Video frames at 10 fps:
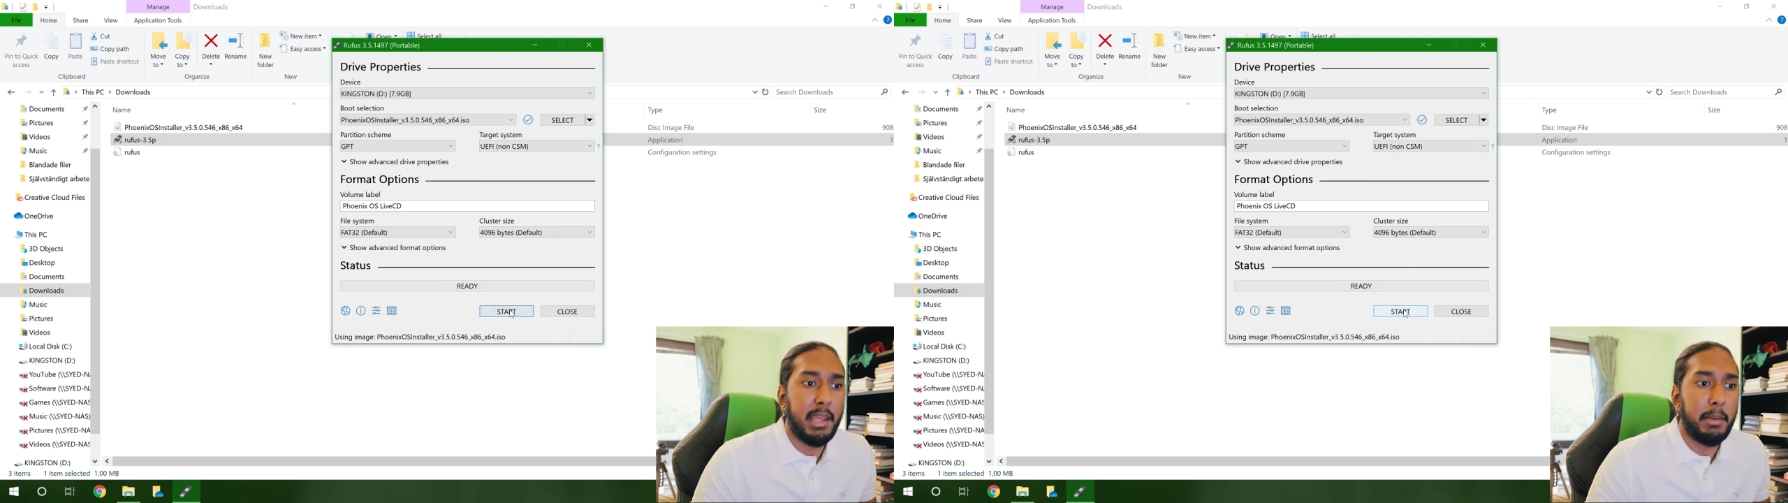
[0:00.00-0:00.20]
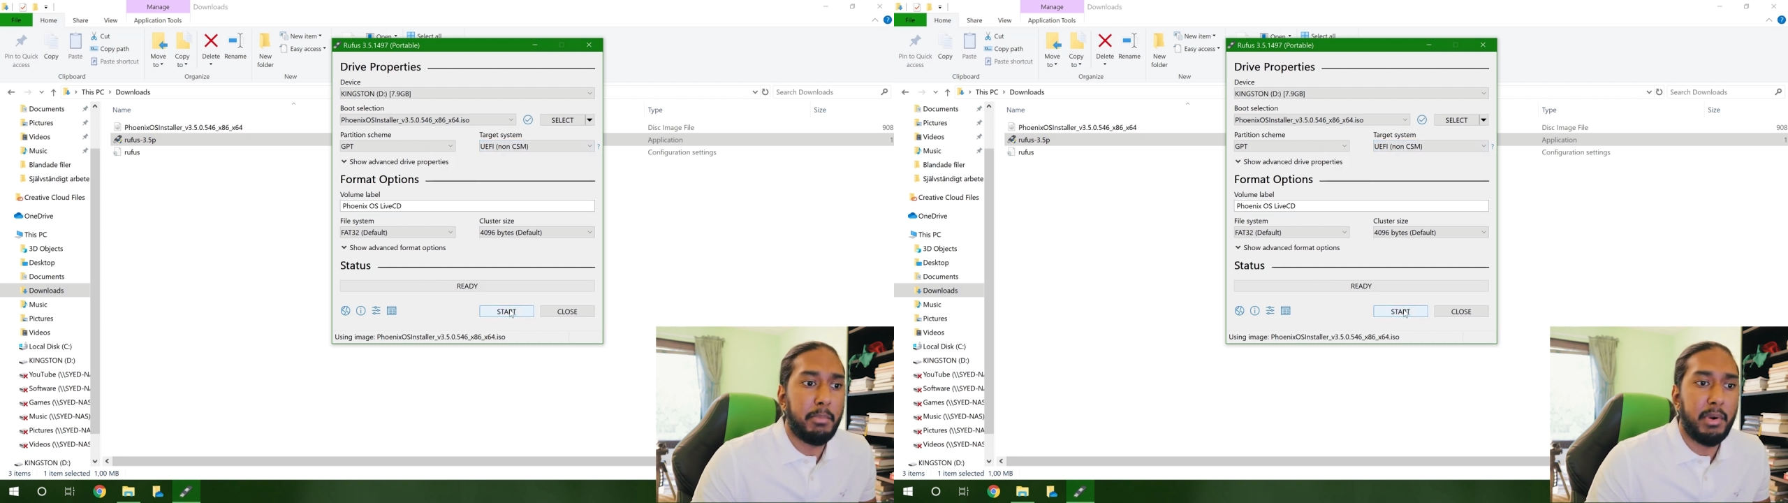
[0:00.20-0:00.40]

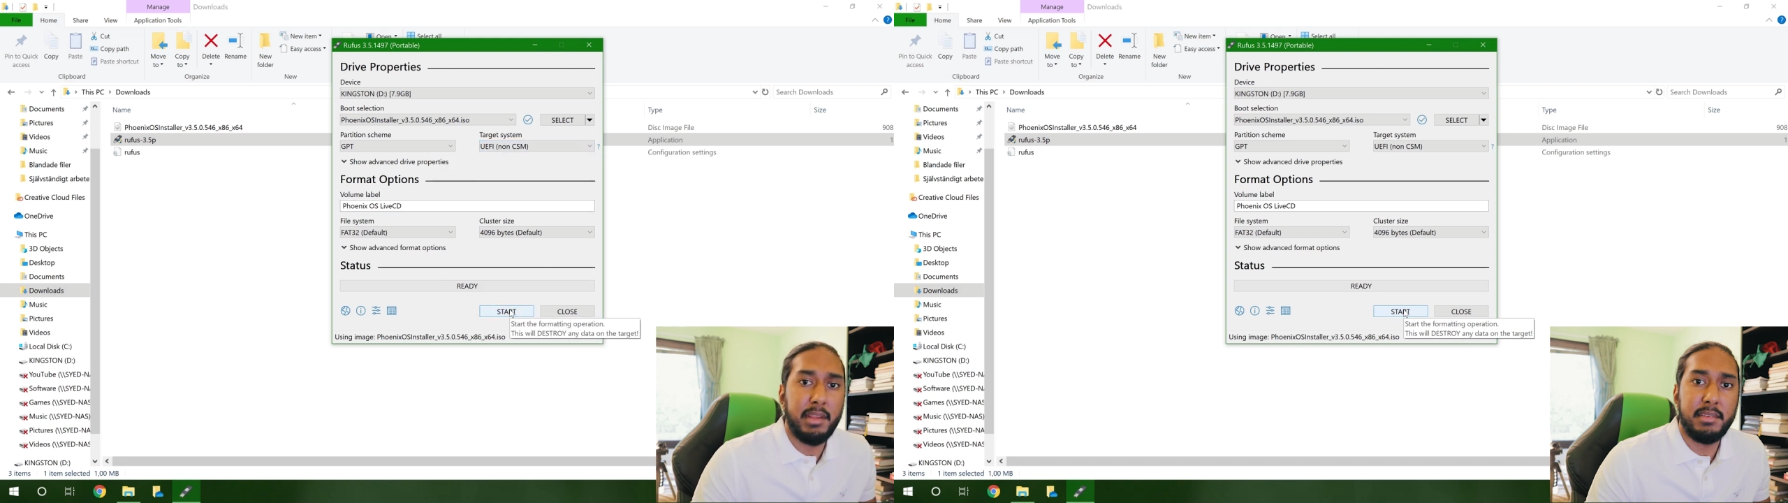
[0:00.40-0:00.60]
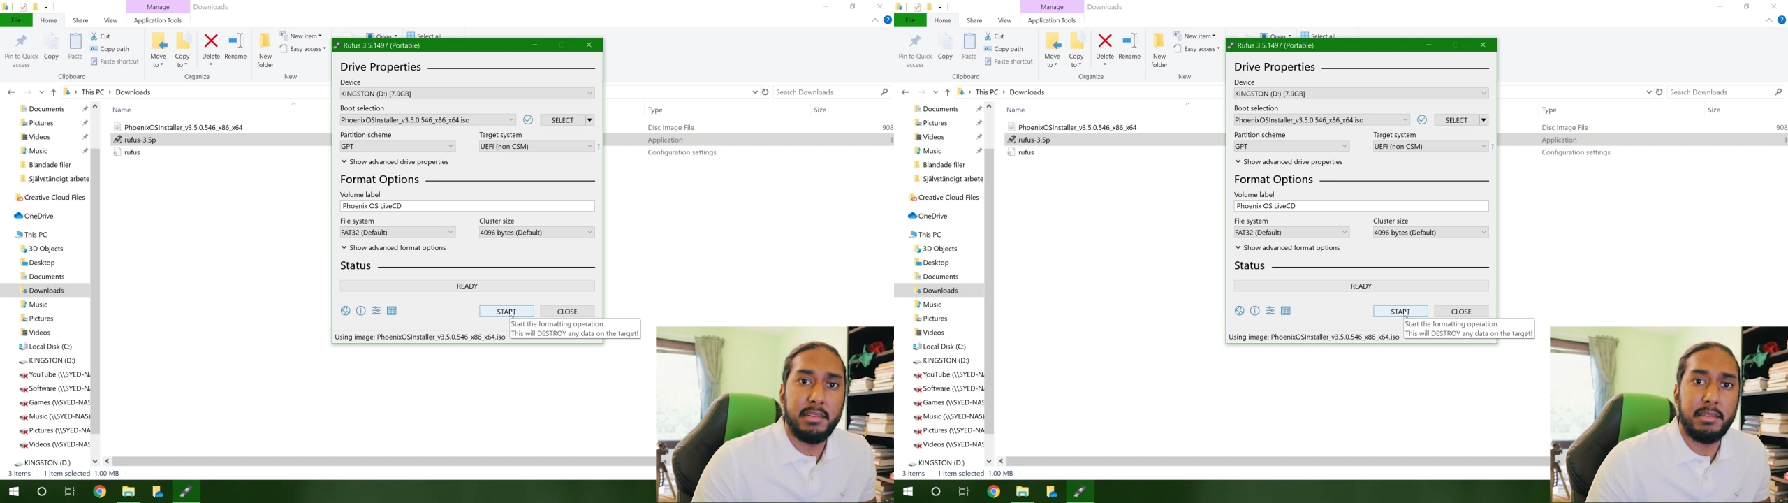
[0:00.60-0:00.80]
and
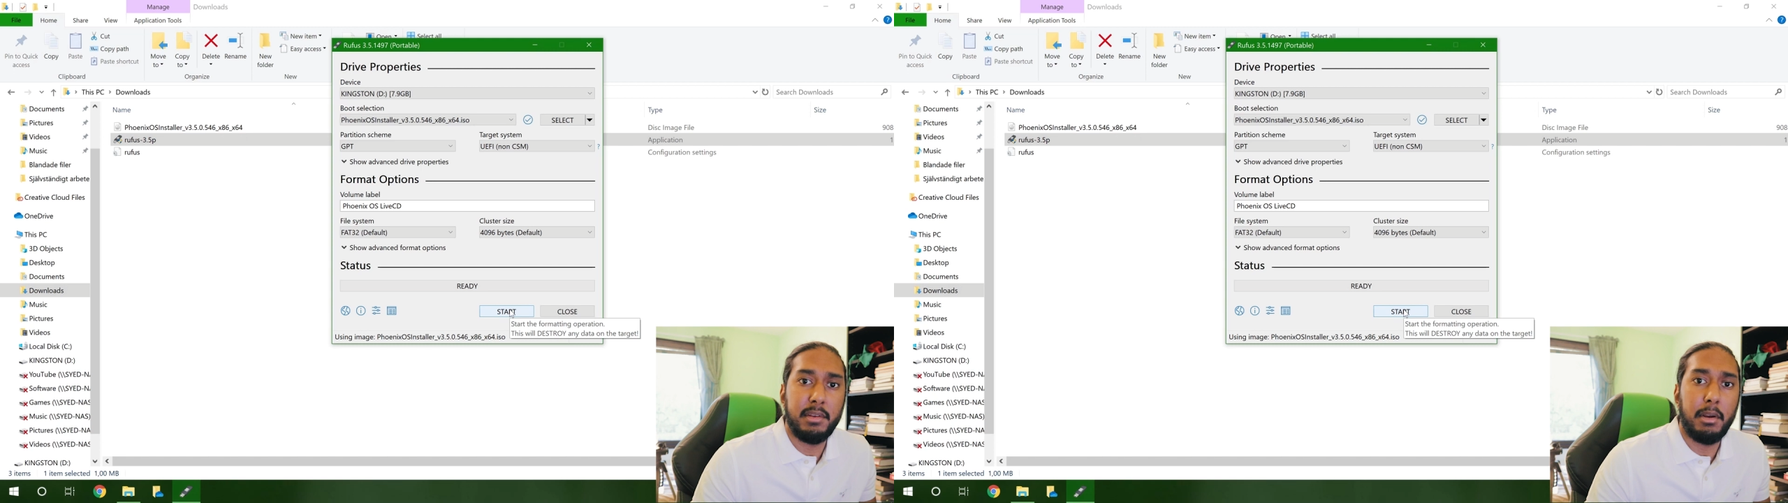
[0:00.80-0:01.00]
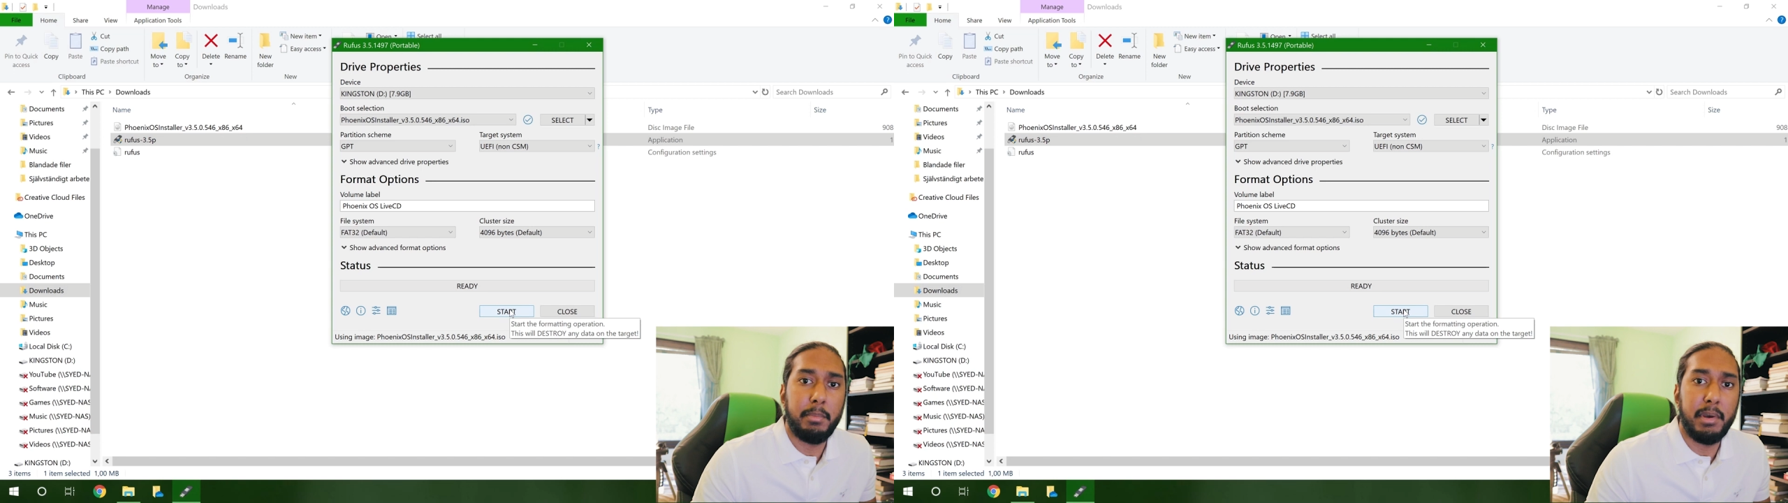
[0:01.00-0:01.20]
press the
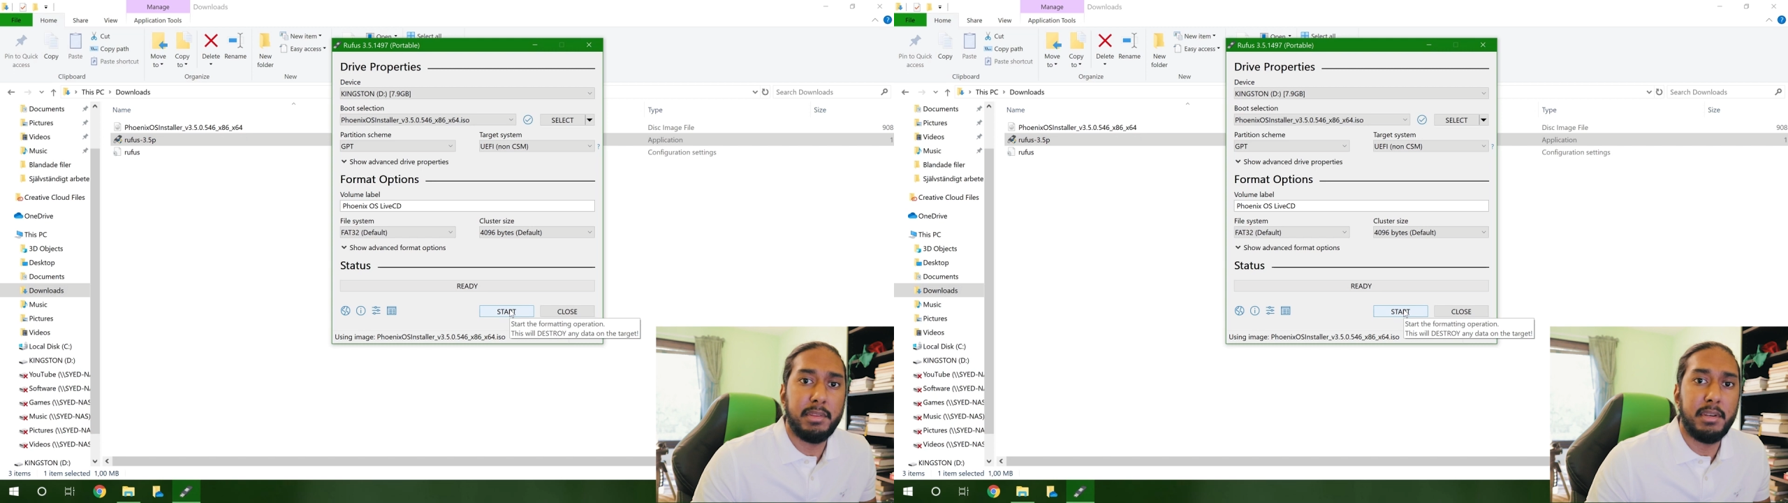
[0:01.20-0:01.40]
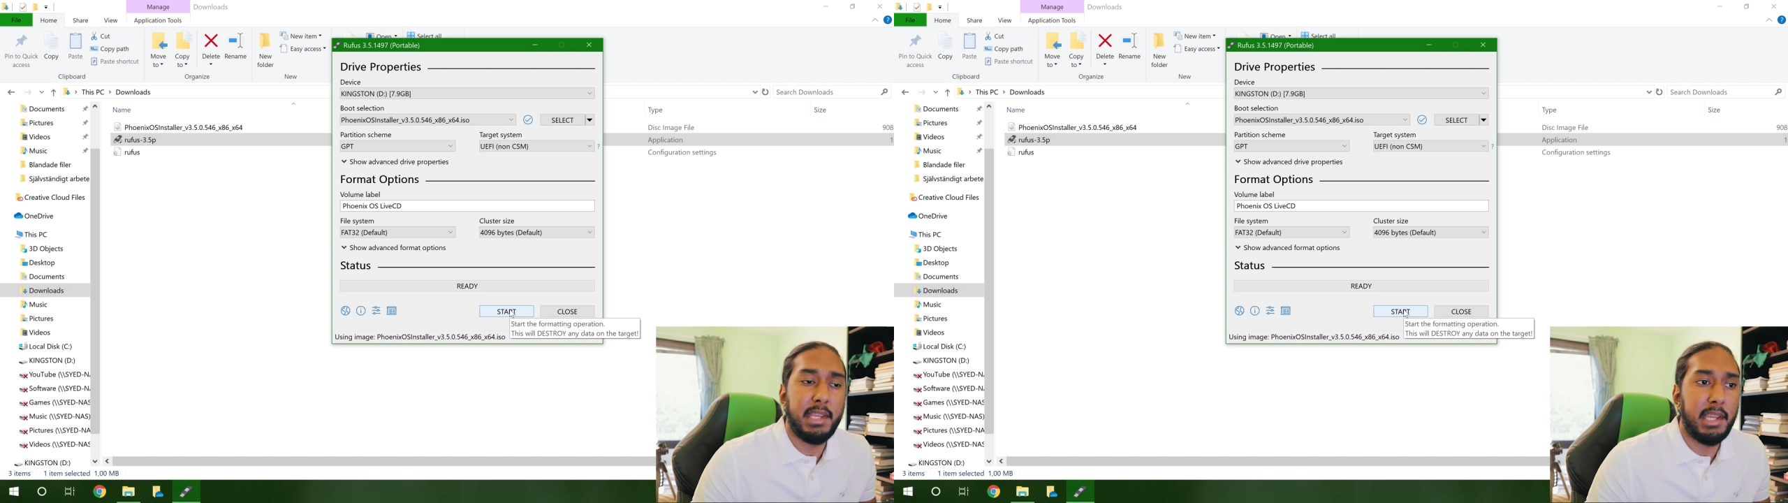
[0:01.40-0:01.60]
start
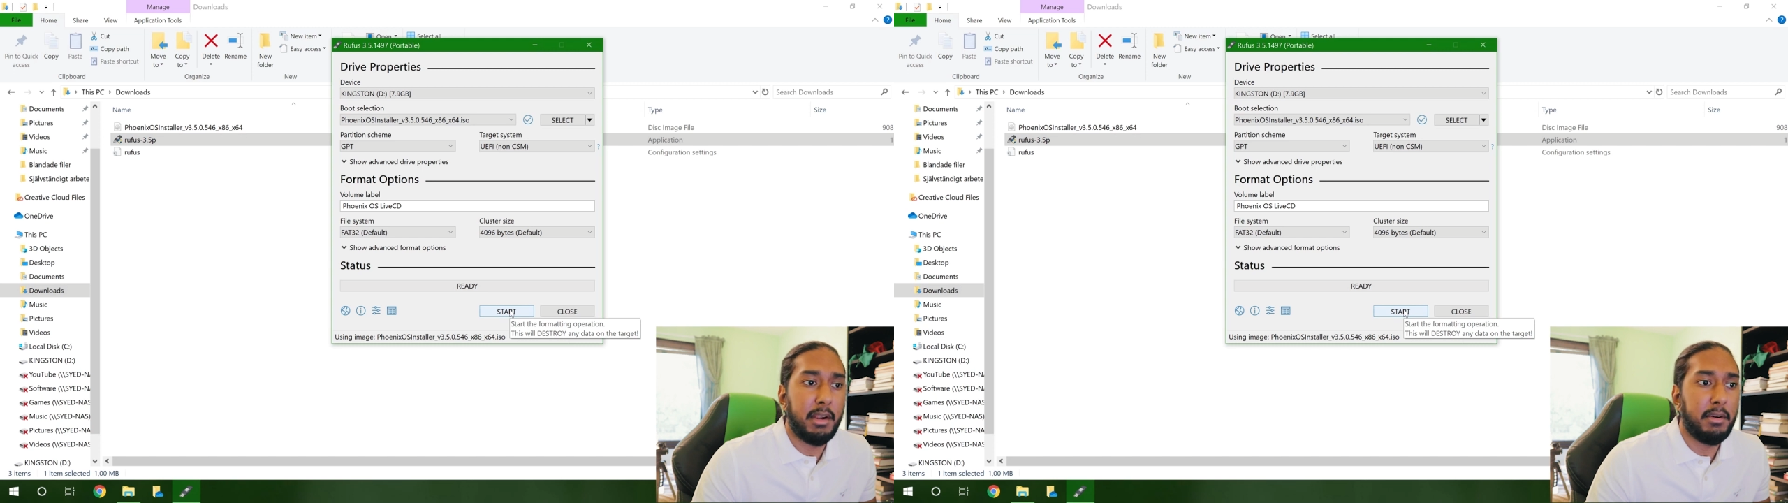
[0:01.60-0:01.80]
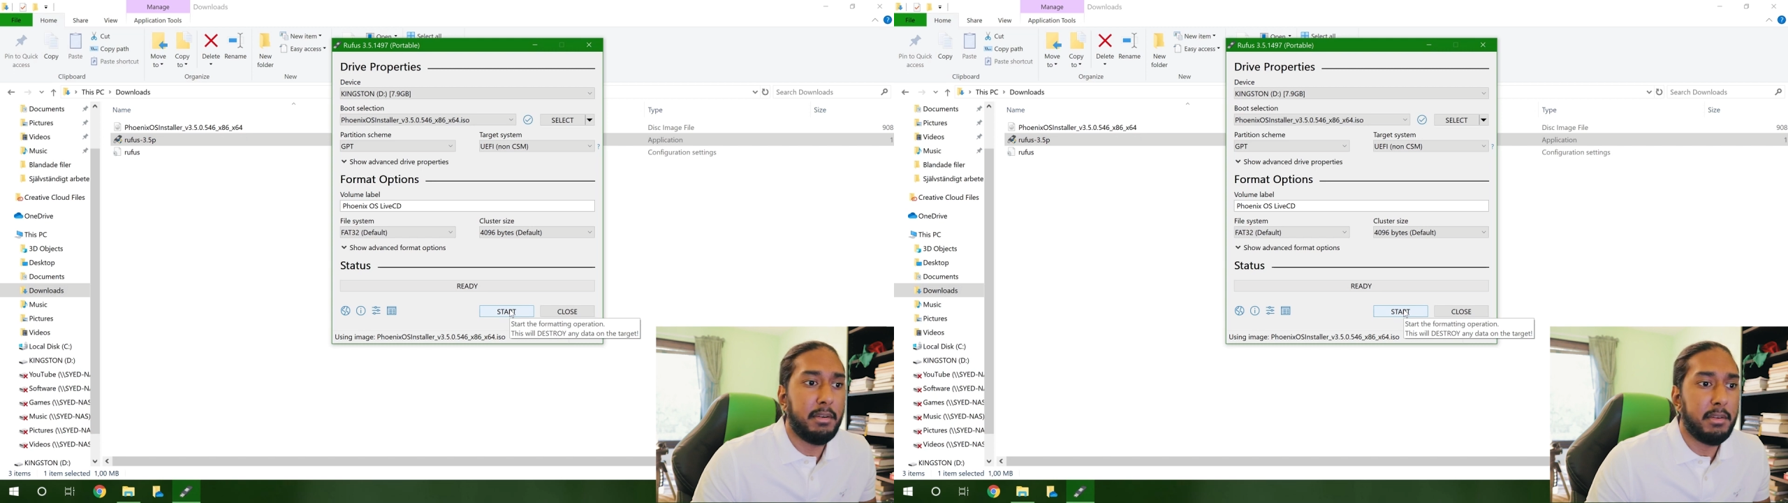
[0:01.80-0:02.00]
button
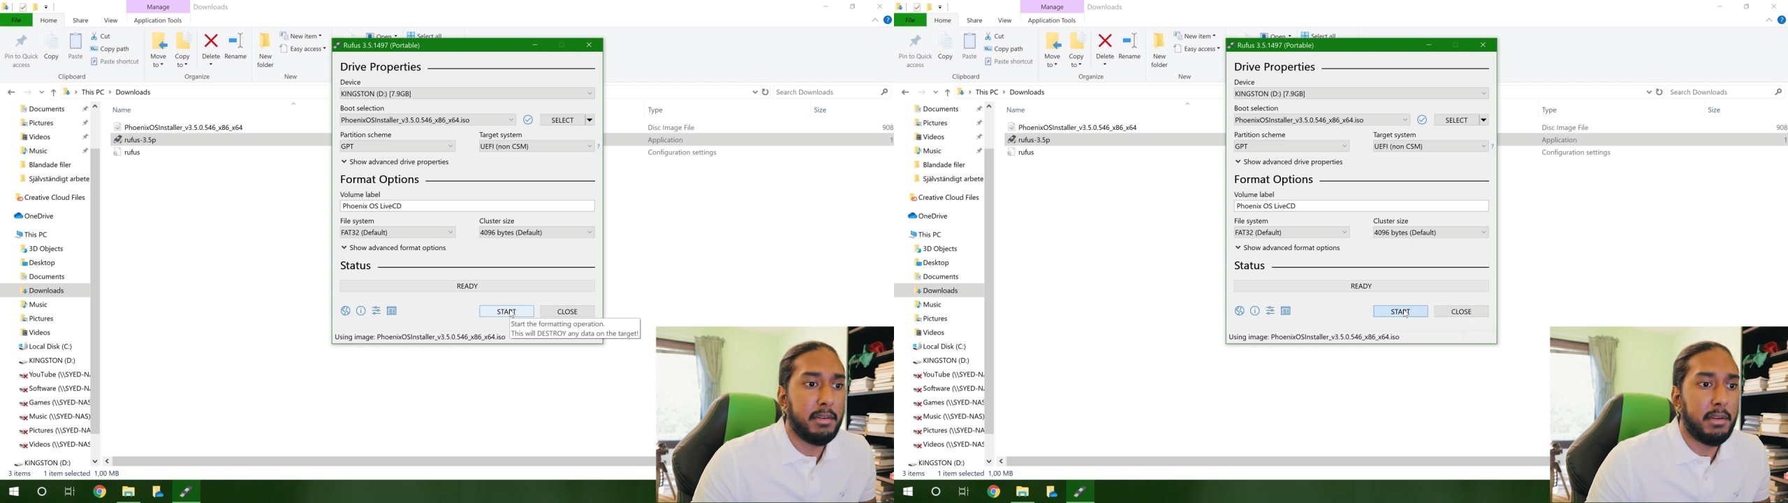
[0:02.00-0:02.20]
here.